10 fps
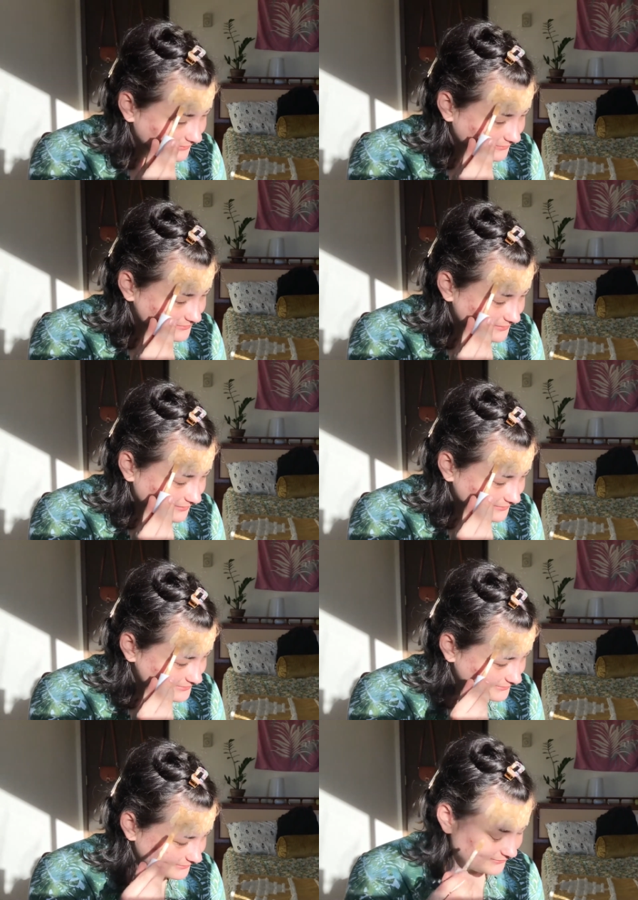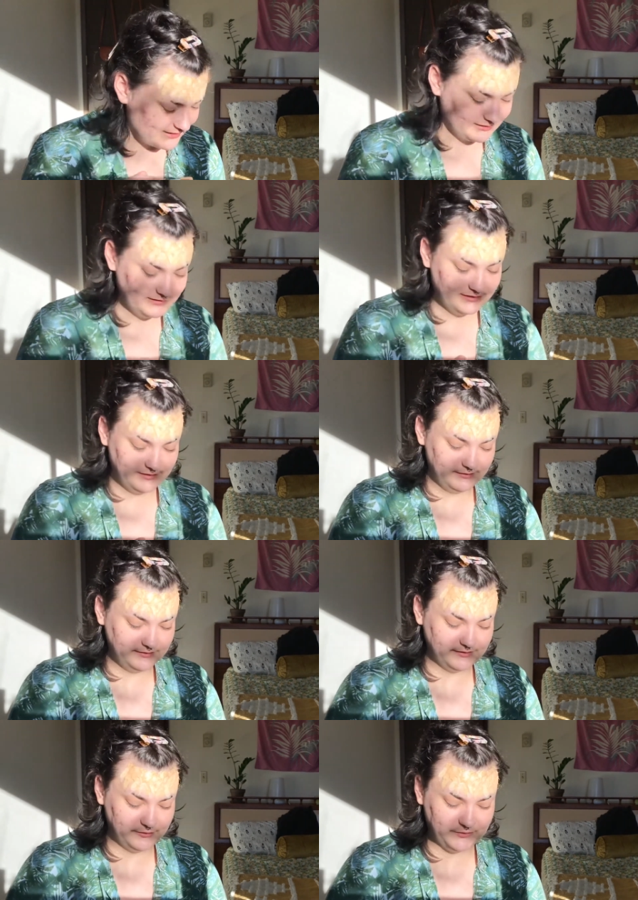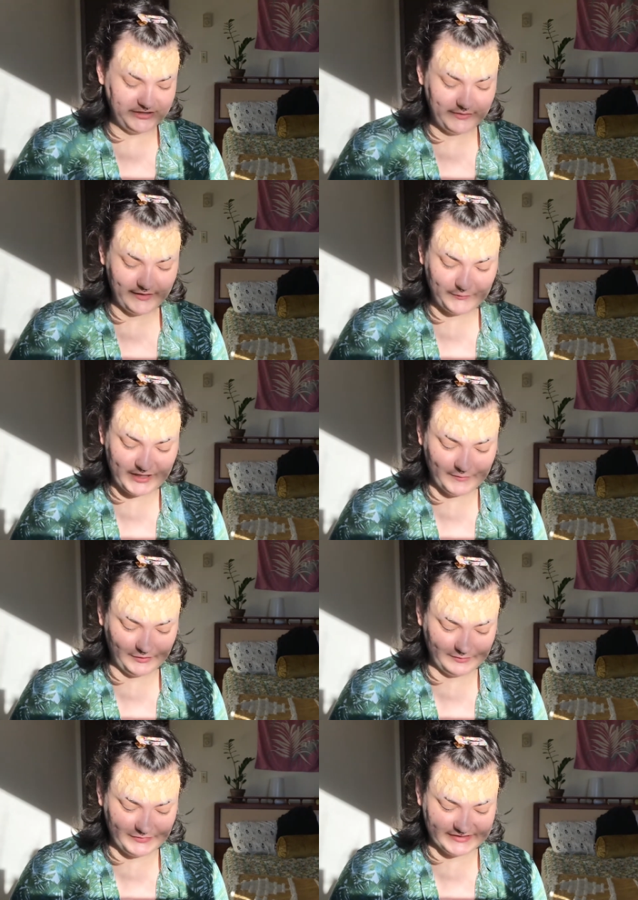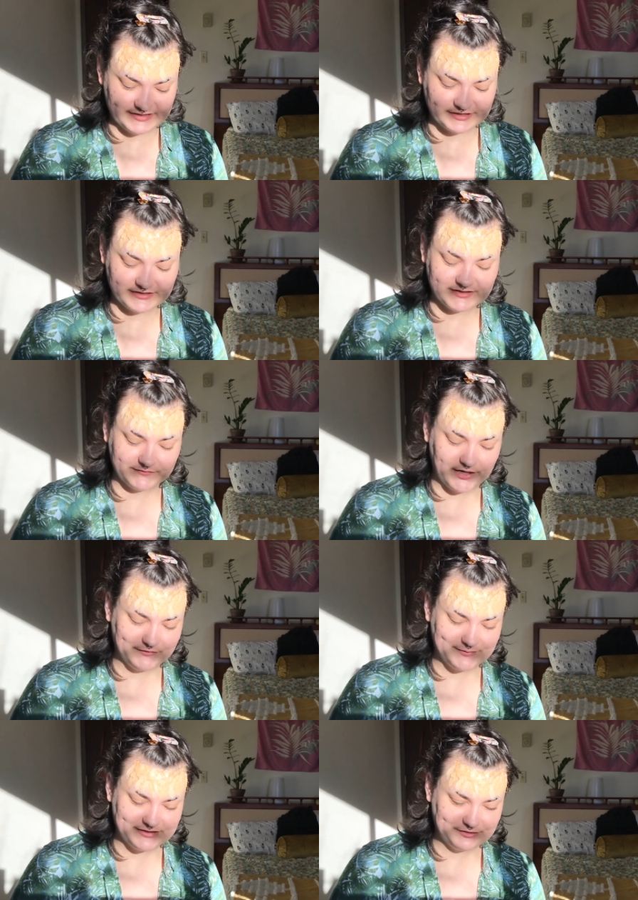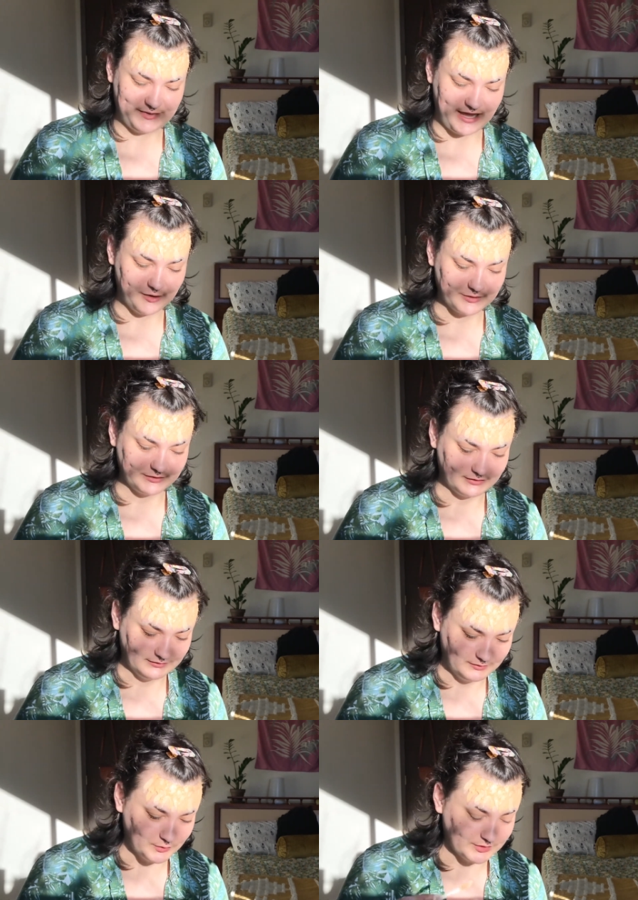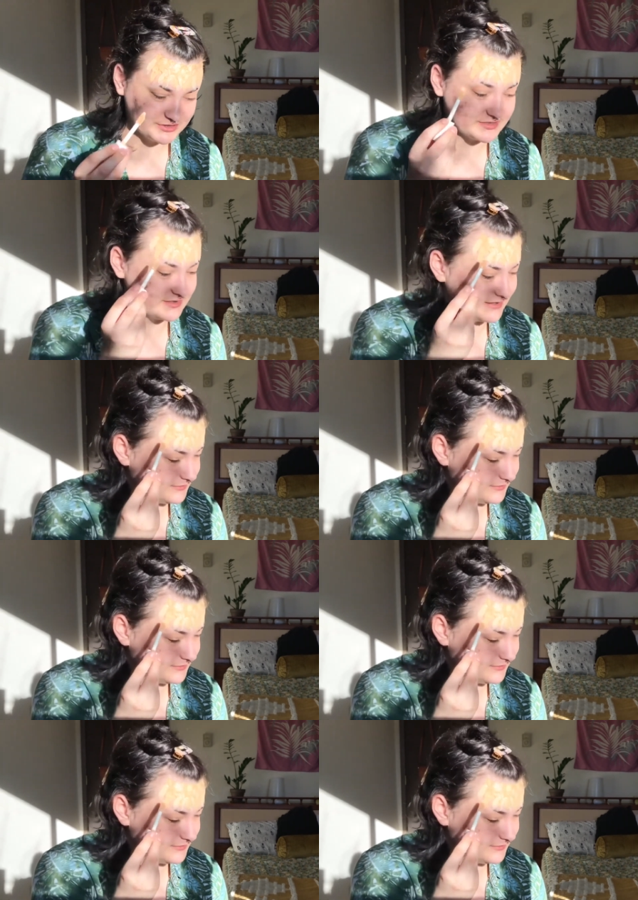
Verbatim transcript: Because honestly, like, you know, when you have people in positions of governmental power or just like,